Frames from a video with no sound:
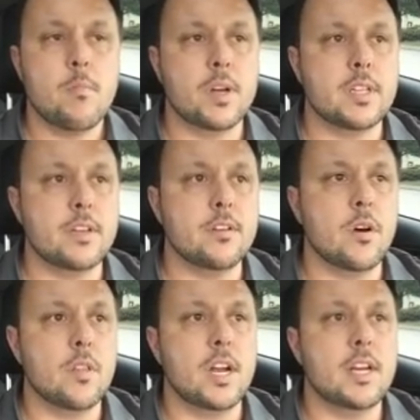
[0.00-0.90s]
but didn't
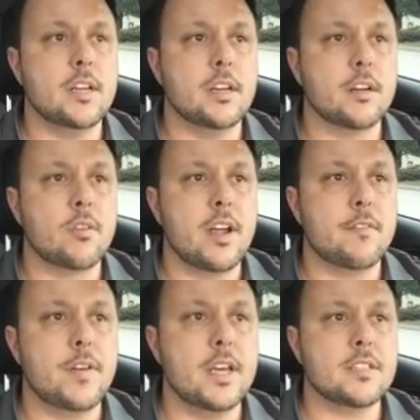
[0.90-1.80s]
know that I needed to create
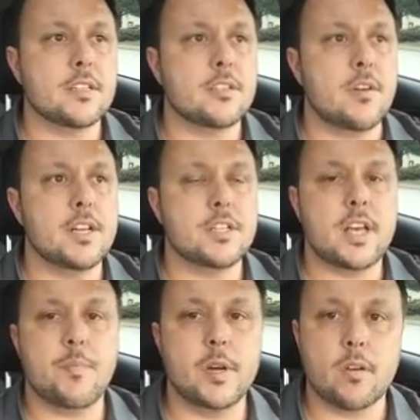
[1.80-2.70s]
phases. So I just
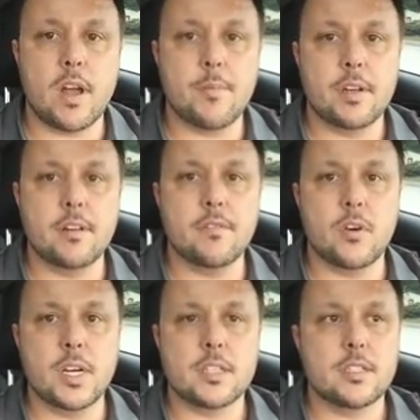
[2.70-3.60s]
happened to grab an
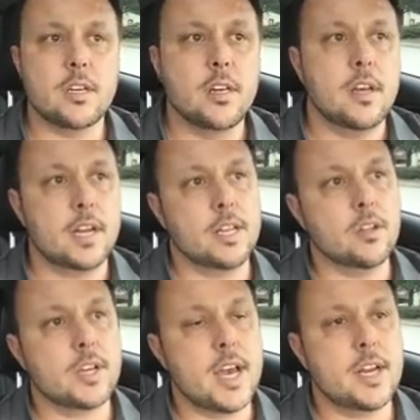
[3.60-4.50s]
invoice and I
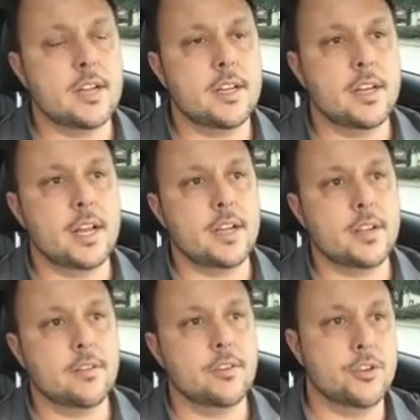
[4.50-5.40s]
look at it and
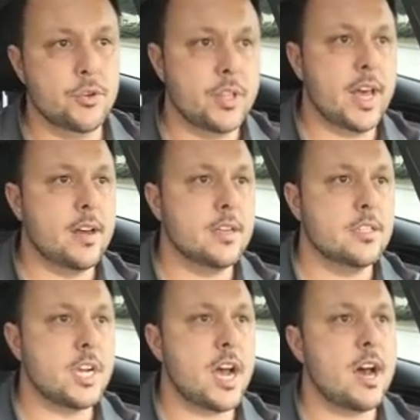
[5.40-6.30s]
I knew that
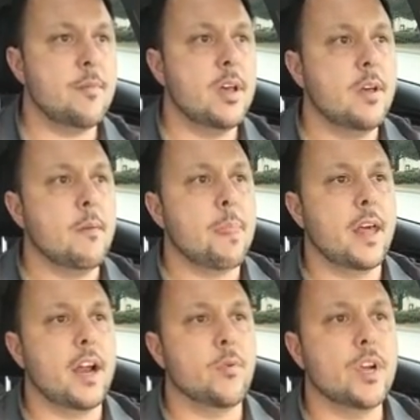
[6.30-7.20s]
job,
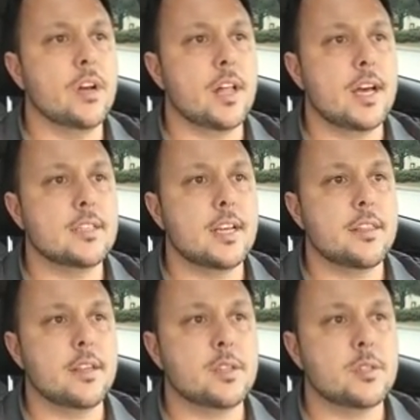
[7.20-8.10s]
and I realized
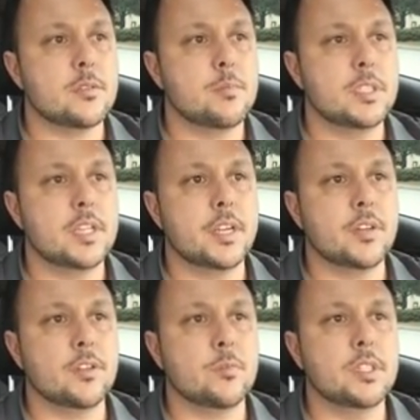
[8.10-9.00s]
that this
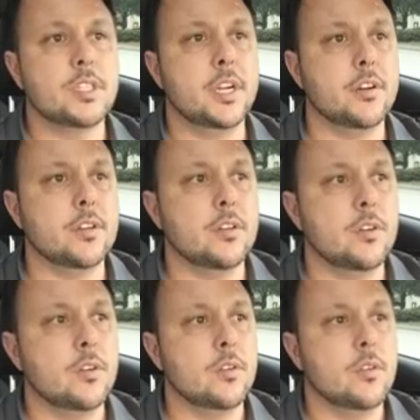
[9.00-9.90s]
particular
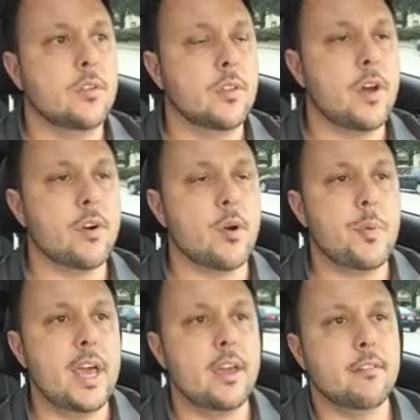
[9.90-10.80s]
material that we were
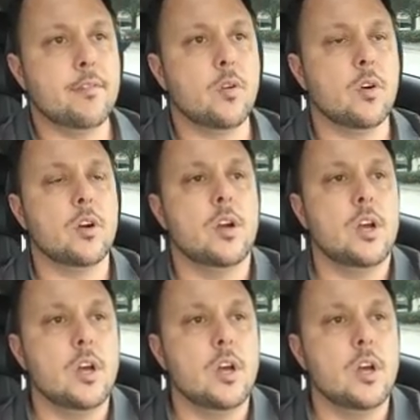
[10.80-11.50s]
paying for